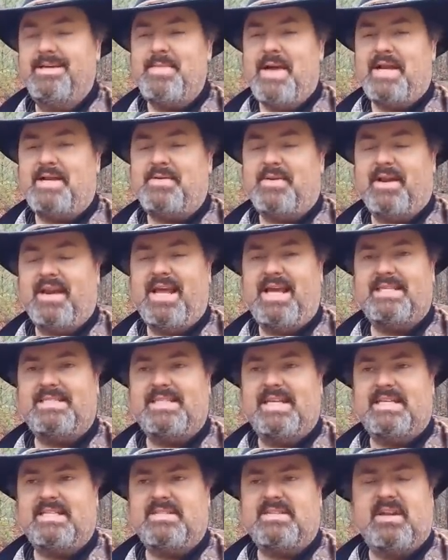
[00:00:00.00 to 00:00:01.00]
back to our
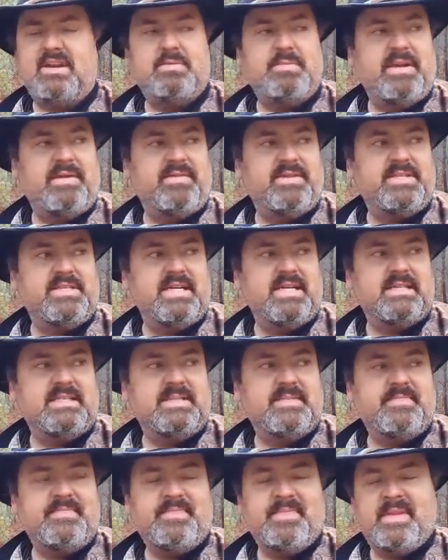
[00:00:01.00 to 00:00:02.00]
last sets on our beaver
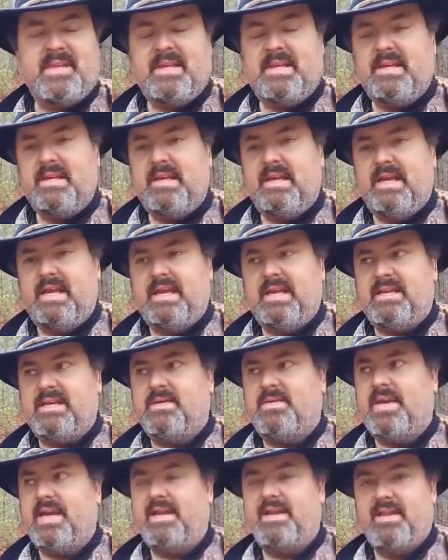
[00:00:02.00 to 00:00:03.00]
sets,
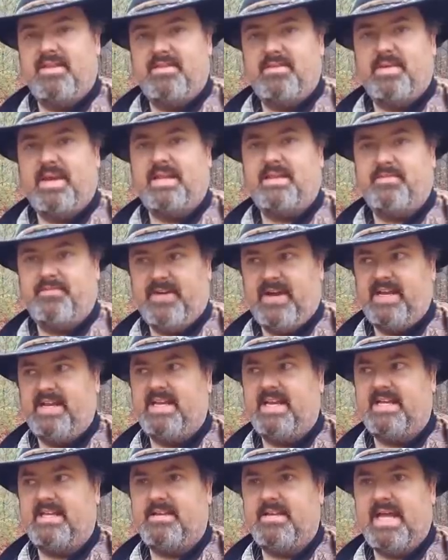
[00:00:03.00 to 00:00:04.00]
and uh, we got another. We got the
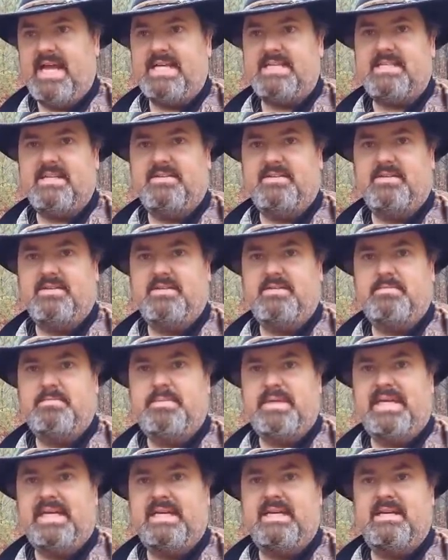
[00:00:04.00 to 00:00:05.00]
finally got the last other
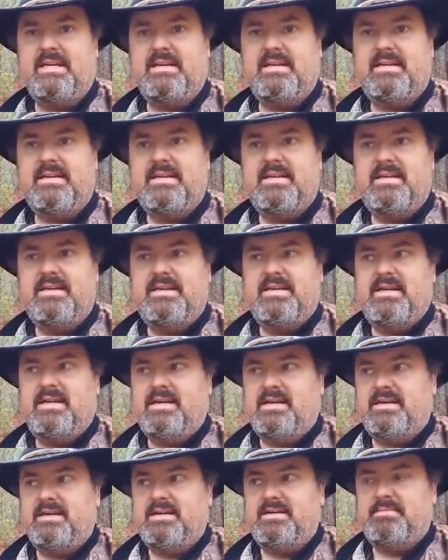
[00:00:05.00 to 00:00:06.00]
big
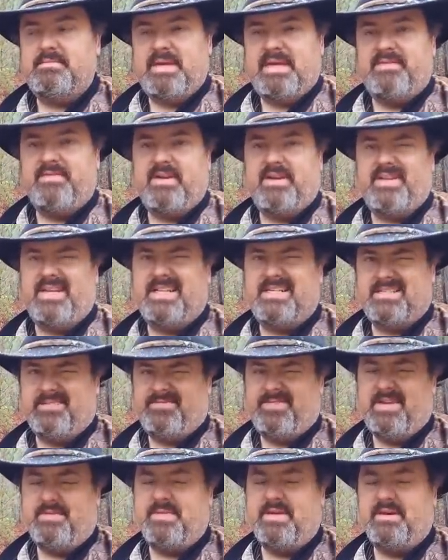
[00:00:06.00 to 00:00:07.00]
uh, beaver. I think it's
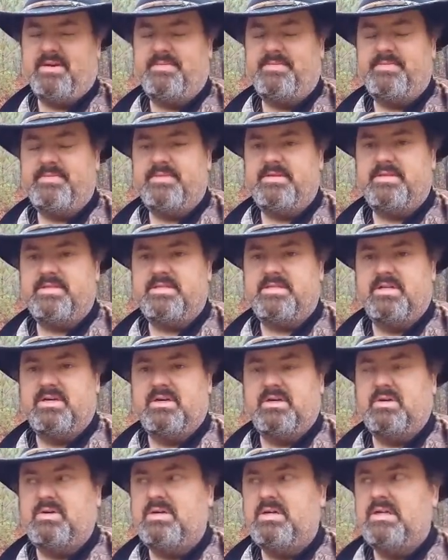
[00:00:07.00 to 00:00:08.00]
the female.
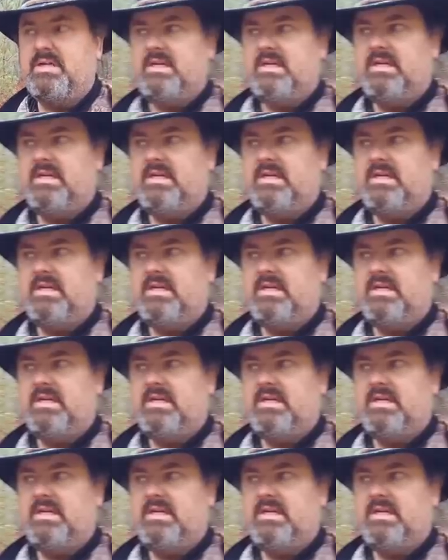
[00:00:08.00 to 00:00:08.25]
So